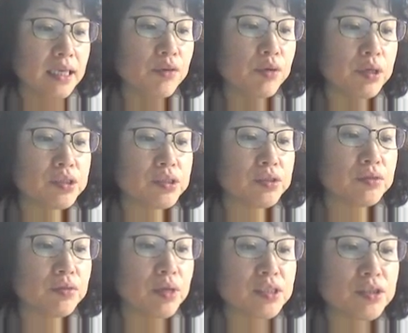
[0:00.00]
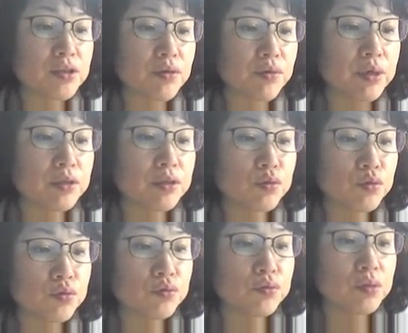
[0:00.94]
it is necessary
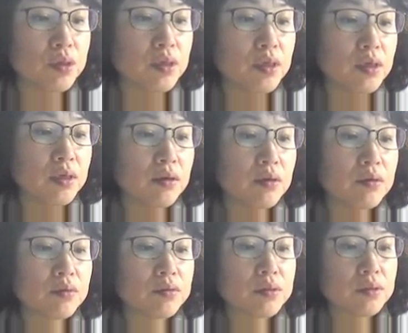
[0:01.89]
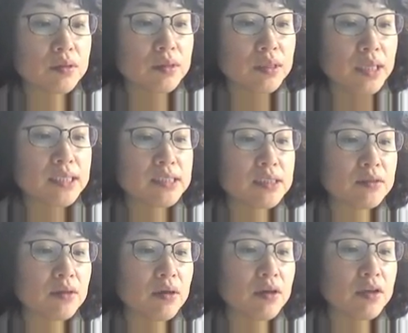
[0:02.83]
to uh, test
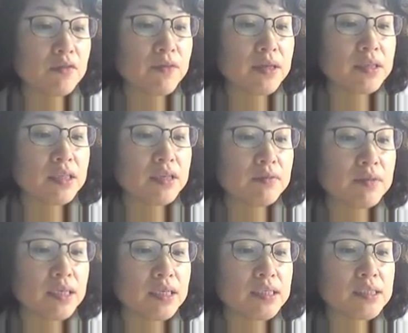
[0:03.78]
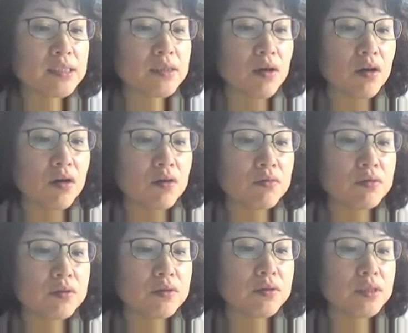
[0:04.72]
the effectiveness of
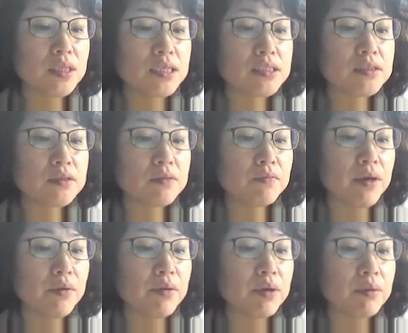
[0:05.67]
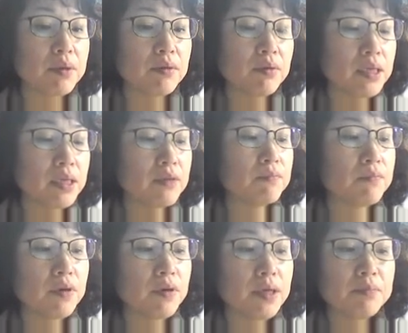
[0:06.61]
this variable in
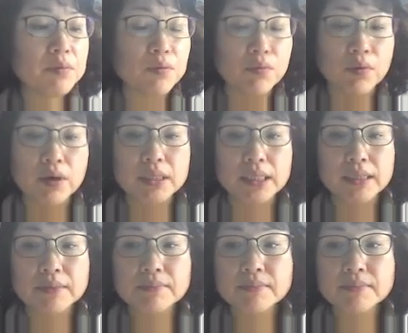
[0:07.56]
flipped learning.